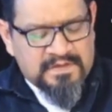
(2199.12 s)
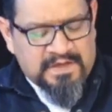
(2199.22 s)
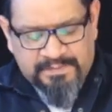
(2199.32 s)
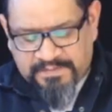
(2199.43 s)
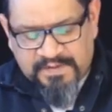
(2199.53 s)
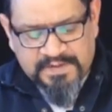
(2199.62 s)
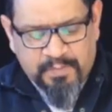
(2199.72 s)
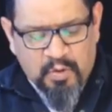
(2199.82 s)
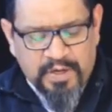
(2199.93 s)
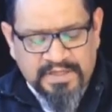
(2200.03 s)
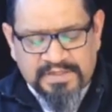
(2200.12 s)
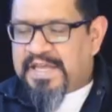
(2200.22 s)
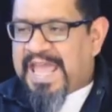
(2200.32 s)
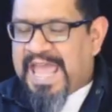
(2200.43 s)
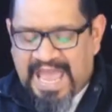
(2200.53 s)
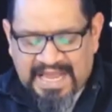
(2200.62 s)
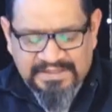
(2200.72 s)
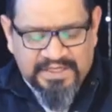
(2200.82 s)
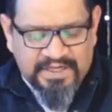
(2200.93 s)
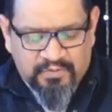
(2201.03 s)
Up to this point,
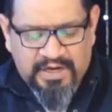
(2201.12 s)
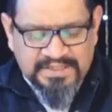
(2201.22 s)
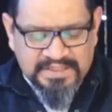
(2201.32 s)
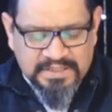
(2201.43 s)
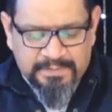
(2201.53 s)
Antichrist has